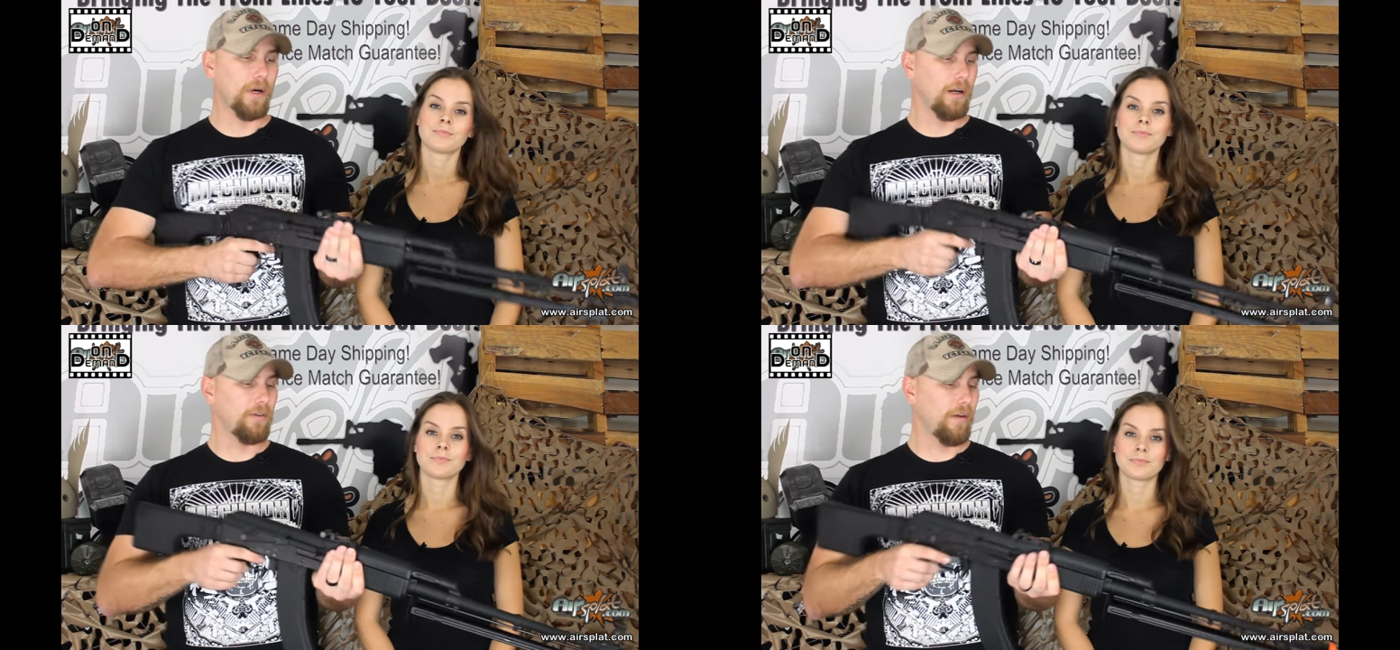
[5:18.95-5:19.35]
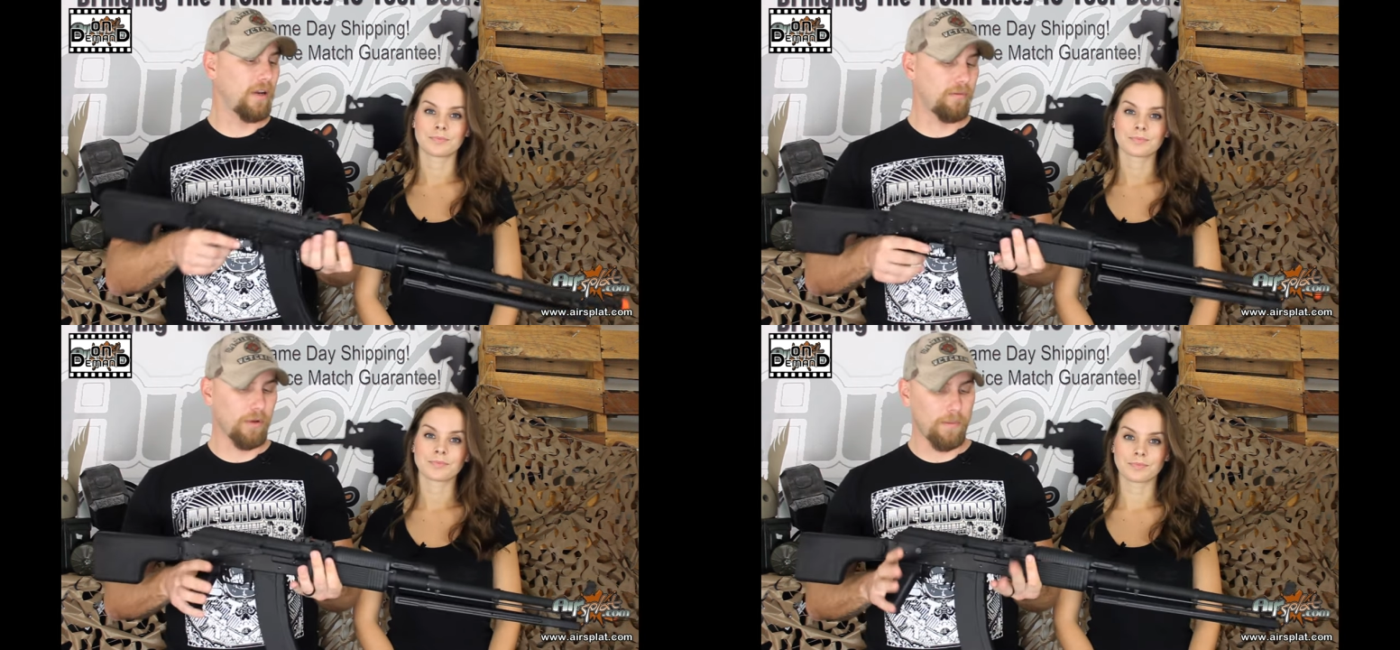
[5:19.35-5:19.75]
Speaker 1: of it,
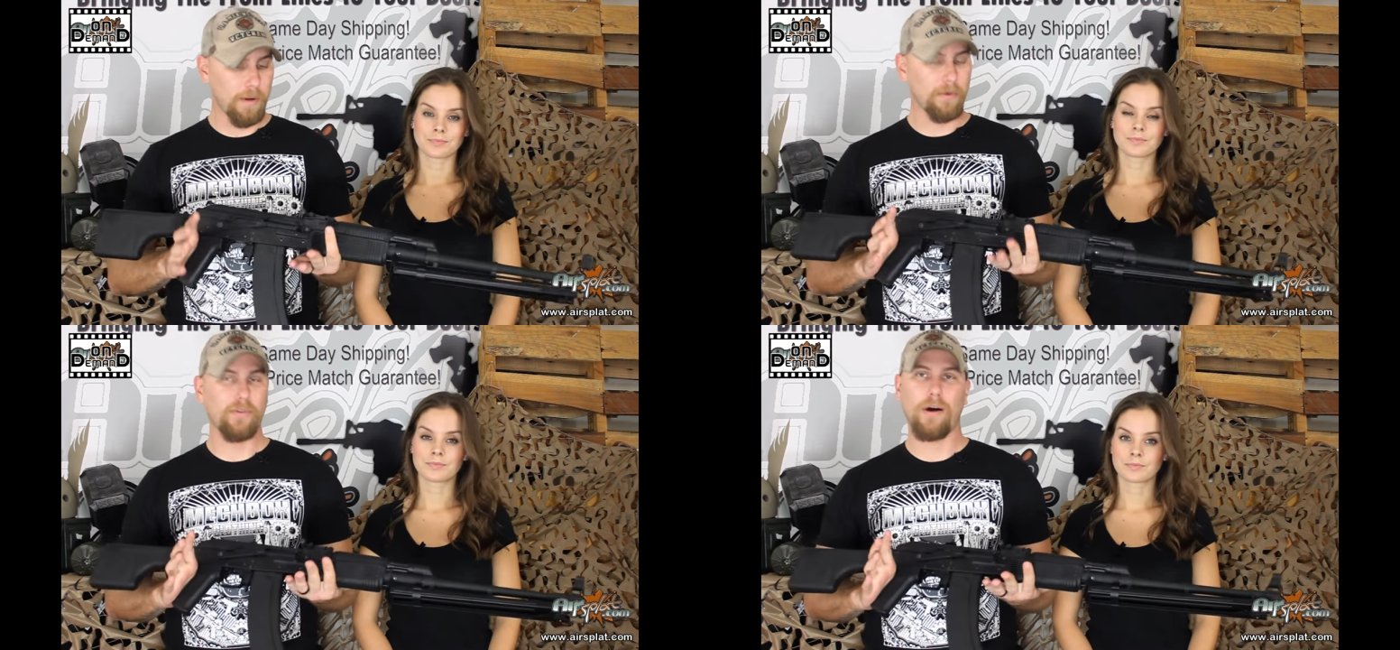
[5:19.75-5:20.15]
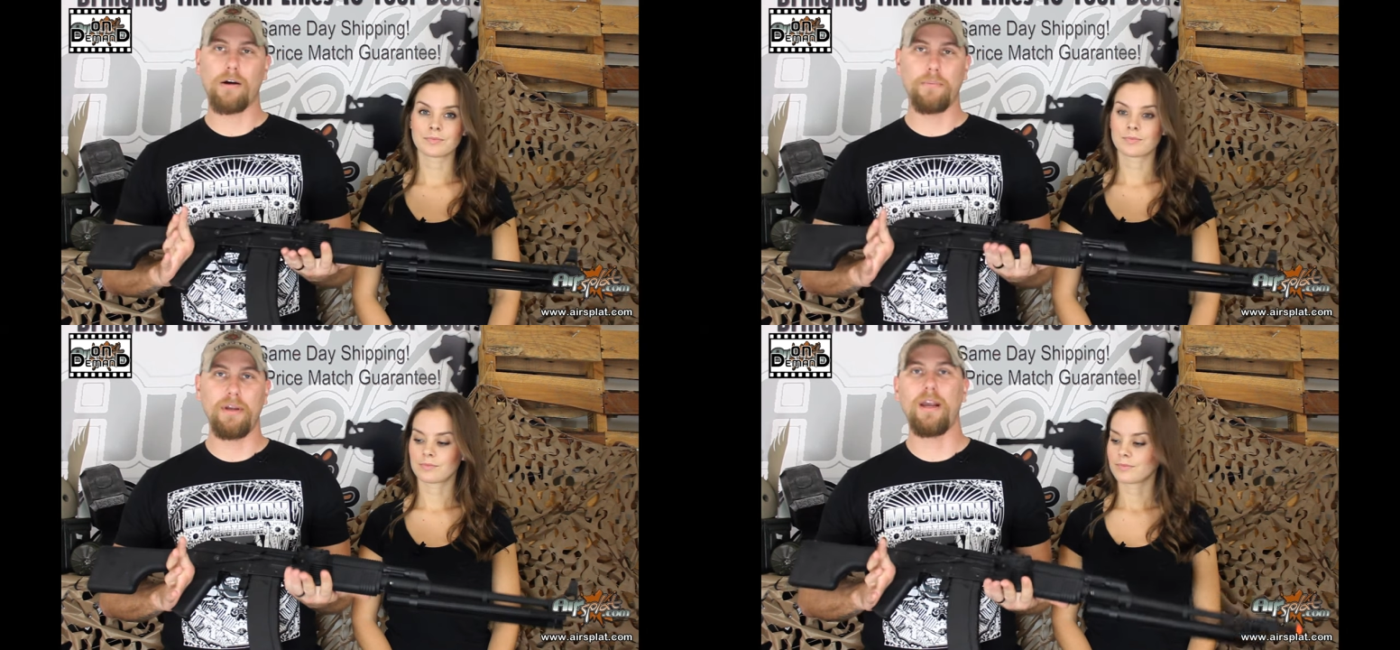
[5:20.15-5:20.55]
it really mimics the
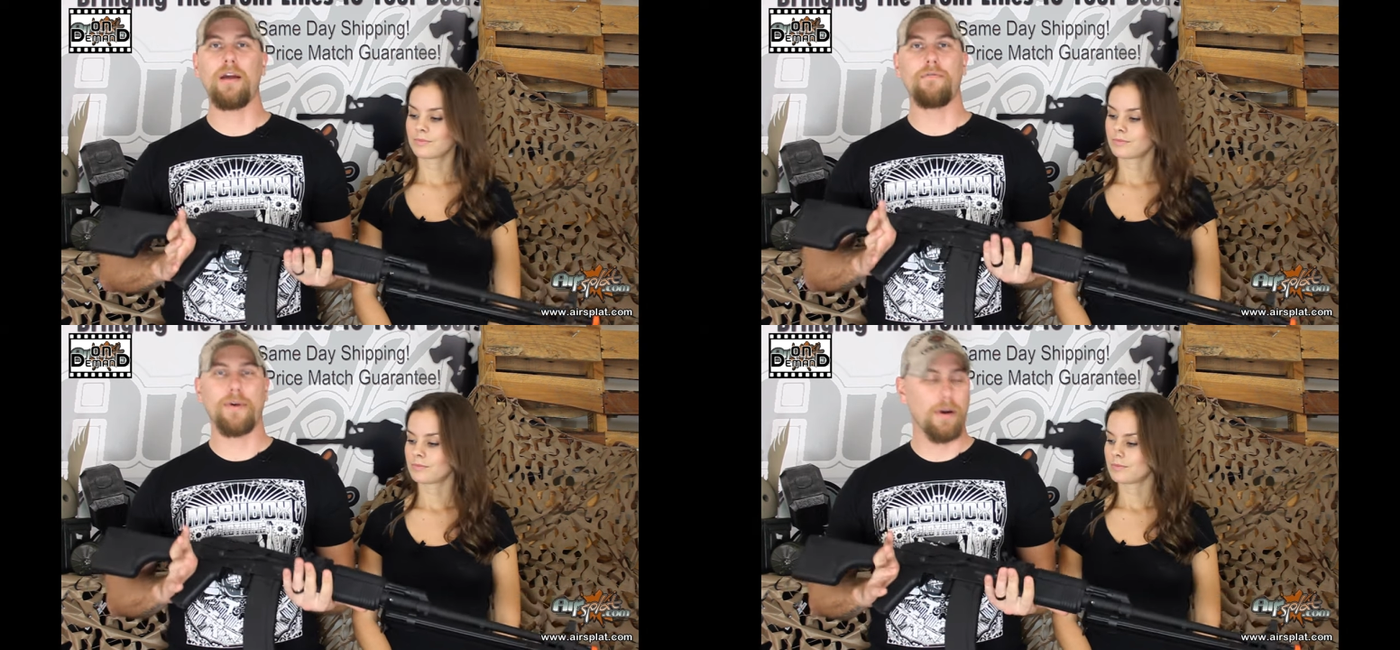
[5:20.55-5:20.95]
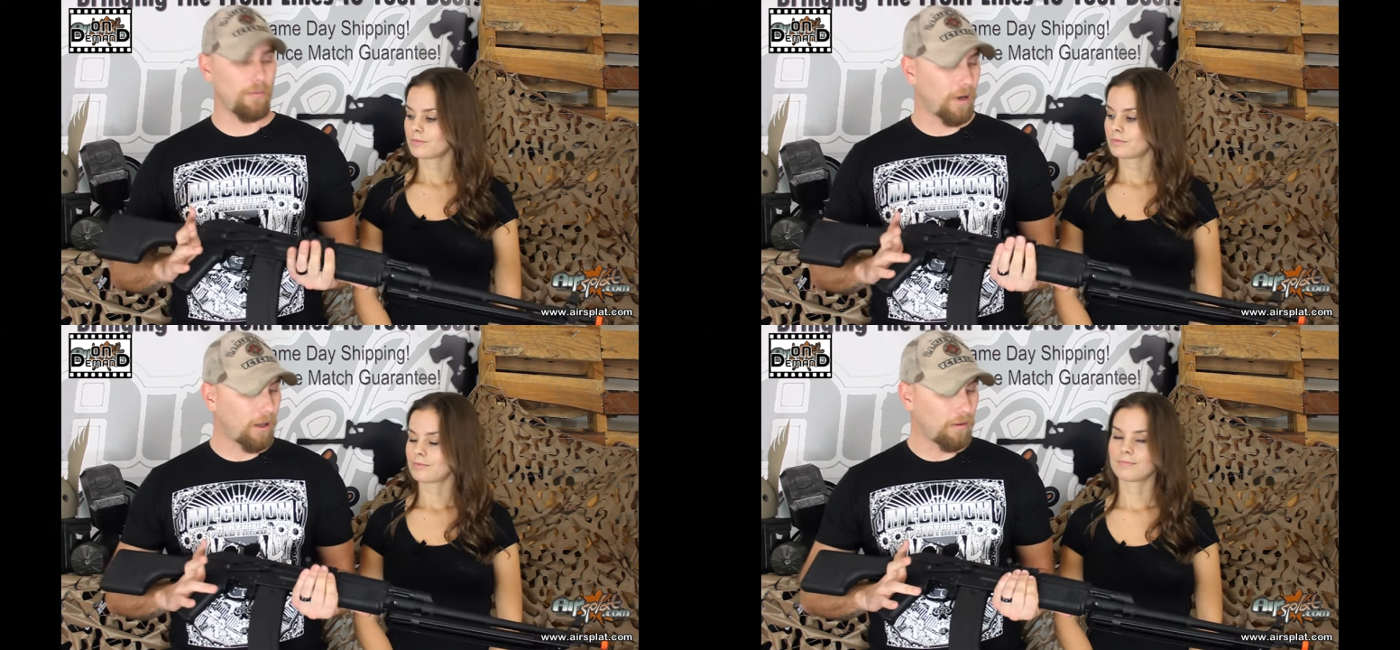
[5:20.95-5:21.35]
RPK very
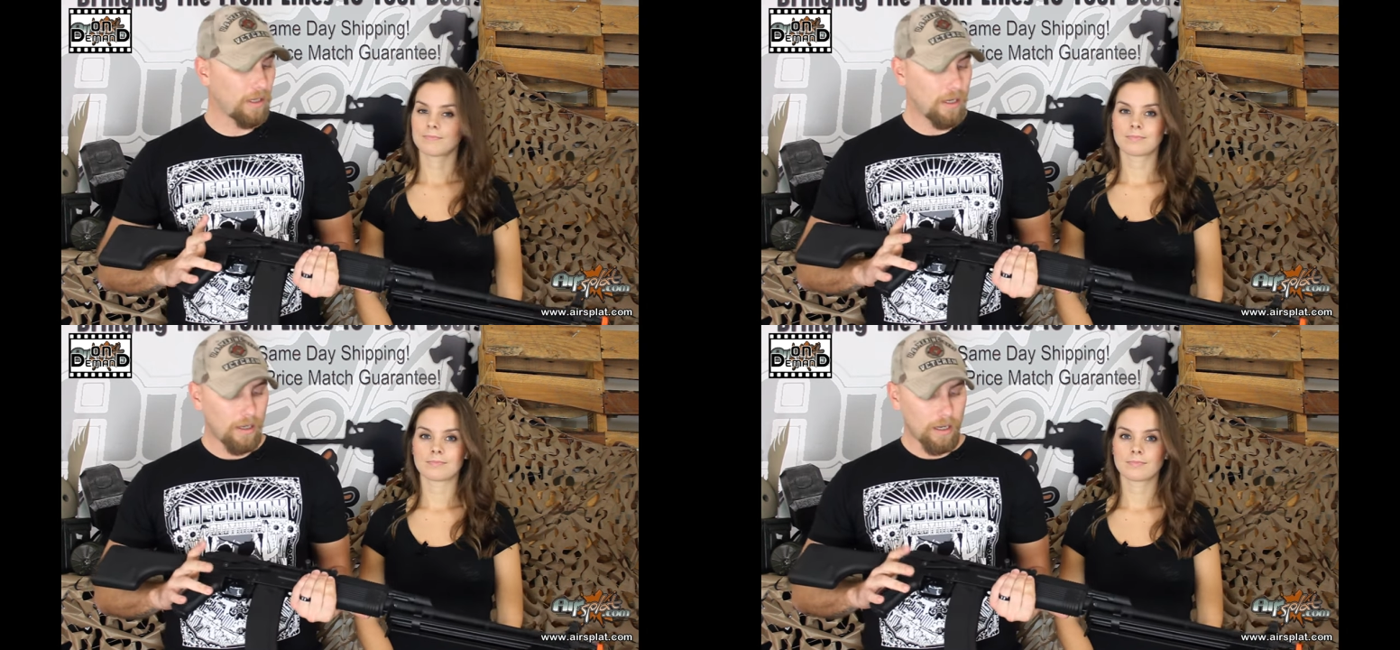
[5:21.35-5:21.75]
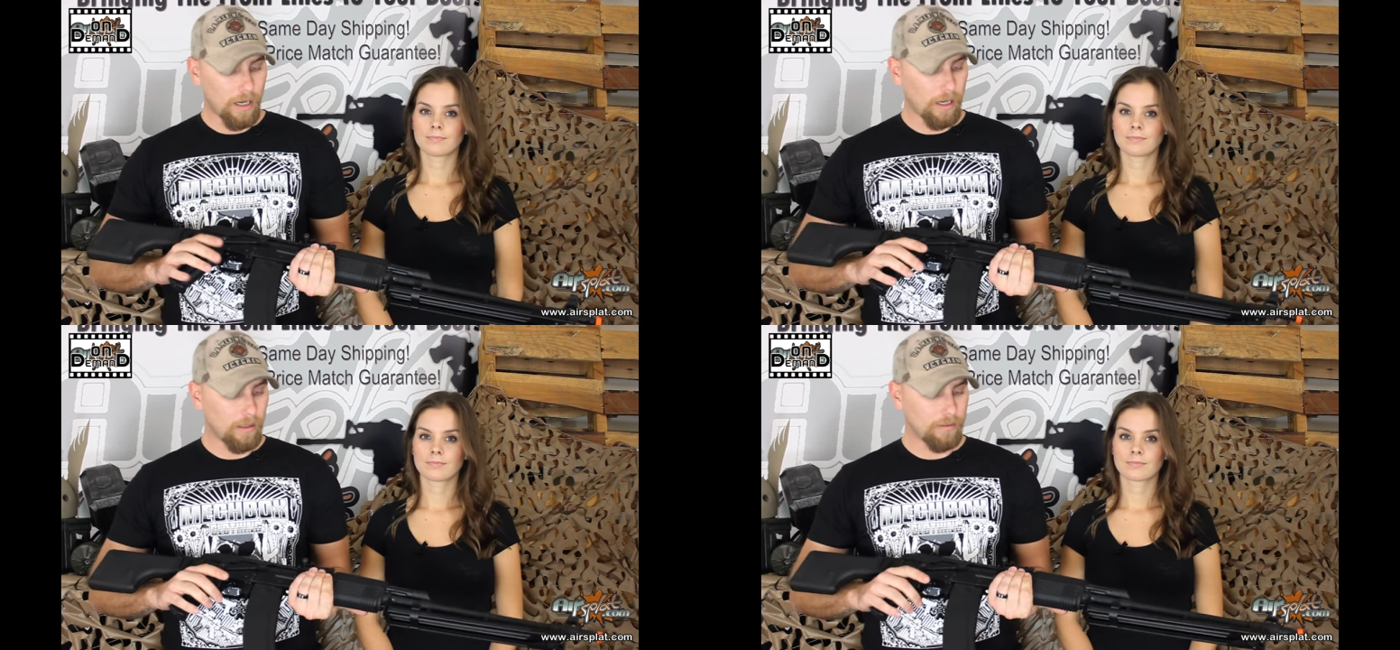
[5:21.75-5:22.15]
well.
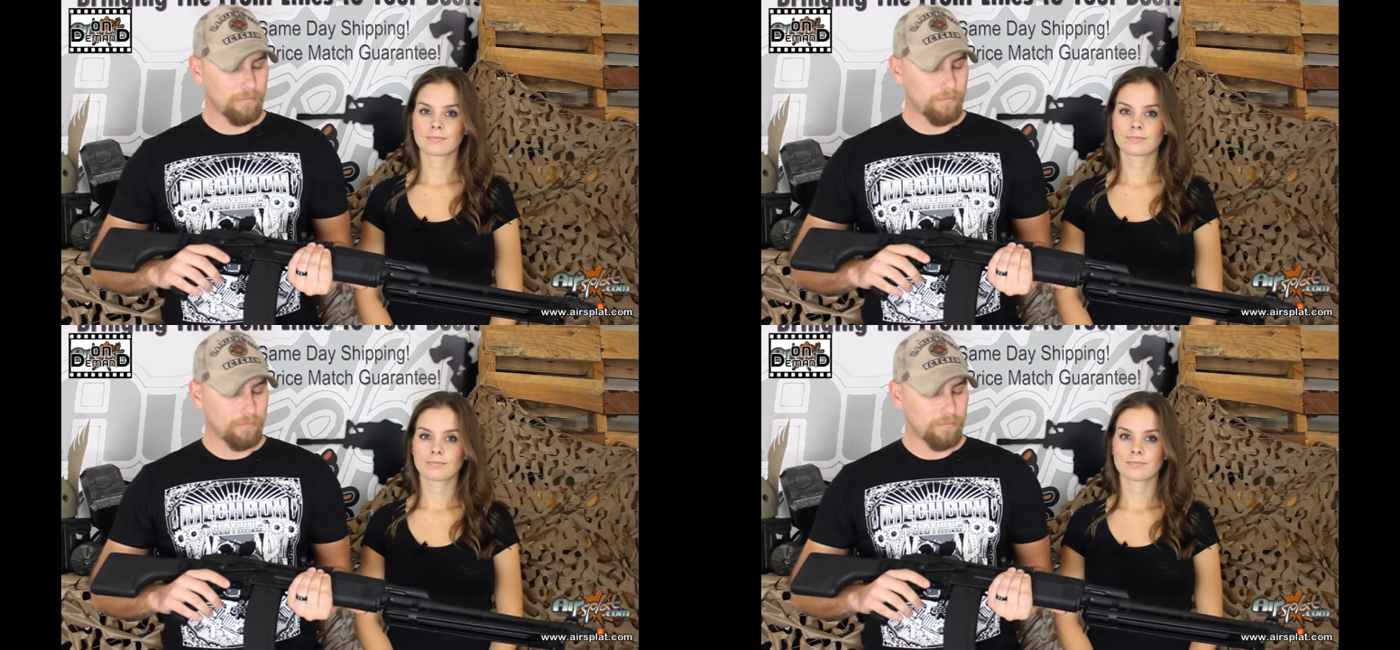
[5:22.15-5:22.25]
Uh,